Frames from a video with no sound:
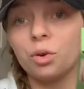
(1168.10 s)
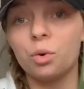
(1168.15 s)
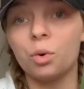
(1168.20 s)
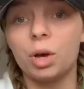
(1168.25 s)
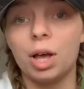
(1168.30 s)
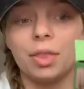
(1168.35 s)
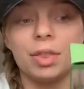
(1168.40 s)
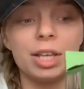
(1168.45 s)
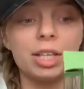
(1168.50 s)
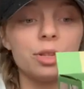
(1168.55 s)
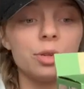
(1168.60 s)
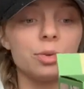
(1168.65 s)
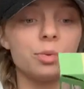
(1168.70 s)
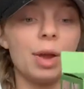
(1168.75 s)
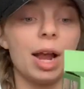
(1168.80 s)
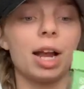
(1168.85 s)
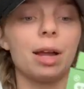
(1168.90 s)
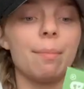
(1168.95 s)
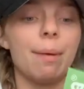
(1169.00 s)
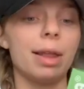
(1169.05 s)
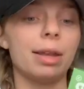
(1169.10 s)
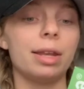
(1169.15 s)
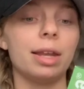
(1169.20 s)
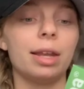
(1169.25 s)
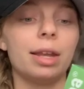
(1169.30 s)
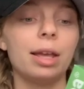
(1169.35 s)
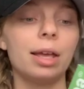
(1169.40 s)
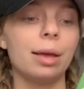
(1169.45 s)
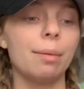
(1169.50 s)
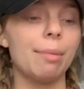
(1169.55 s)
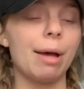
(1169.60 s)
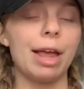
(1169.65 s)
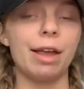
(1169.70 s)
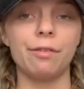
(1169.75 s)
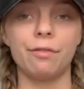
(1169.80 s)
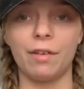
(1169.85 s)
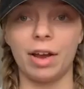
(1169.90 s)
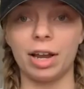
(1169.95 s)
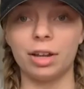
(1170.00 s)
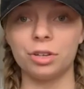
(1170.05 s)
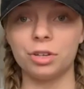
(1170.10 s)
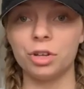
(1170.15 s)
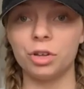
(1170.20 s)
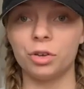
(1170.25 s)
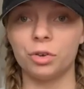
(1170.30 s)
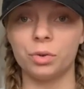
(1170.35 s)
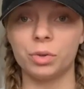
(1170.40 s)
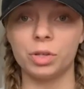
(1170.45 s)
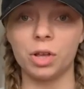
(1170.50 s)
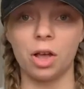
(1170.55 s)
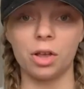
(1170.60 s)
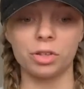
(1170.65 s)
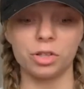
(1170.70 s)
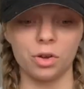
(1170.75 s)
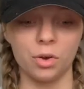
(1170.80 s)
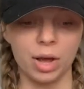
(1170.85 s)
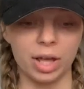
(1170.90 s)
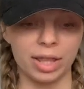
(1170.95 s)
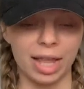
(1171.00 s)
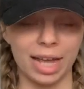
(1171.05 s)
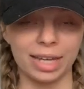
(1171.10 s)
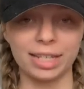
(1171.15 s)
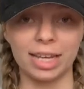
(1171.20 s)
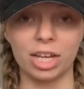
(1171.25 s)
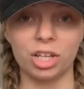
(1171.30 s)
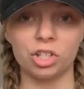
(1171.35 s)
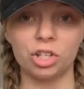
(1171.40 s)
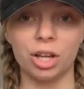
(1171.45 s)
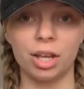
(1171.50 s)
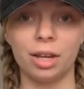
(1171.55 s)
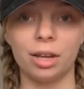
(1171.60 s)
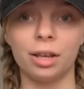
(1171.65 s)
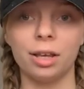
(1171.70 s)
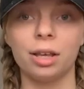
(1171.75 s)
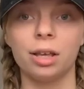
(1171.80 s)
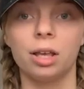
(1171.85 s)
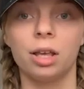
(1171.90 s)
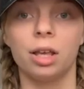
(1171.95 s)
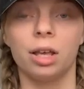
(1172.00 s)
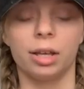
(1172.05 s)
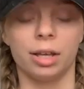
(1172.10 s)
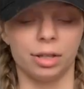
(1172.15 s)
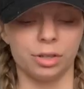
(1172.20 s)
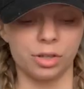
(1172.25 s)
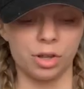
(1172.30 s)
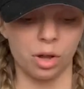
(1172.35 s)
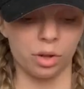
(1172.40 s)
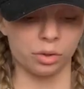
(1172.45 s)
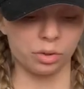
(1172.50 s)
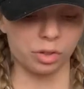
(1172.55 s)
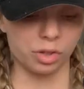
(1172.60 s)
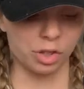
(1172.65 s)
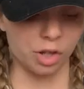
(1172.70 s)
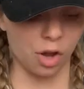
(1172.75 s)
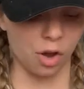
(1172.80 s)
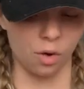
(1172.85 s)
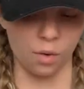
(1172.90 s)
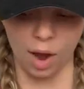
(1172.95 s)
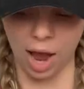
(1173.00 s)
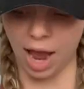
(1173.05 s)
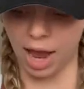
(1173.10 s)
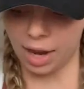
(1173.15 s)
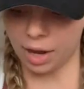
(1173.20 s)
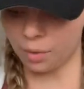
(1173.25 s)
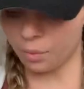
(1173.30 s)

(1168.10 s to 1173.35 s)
cool, and this is recommended by a friend who's also a lactation consultant. So I